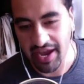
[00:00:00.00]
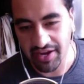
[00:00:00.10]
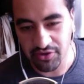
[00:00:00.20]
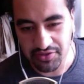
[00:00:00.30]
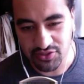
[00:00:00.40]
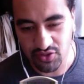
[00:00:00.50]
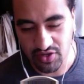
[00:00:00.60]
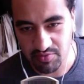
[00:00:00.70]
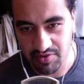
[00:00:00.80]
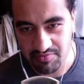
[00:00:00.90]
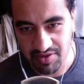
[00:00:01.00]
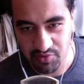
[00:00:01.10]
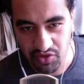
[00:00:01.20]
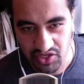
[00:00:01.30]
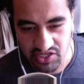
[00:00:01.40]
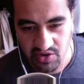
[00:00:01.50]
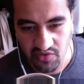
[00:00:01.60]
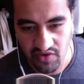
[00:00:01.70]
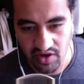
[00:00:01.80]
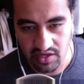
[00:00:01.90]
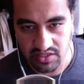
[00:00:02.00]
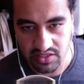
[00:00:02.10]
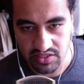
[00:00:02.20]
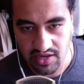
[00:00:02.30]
I know the story, but maybe you could share with our listeners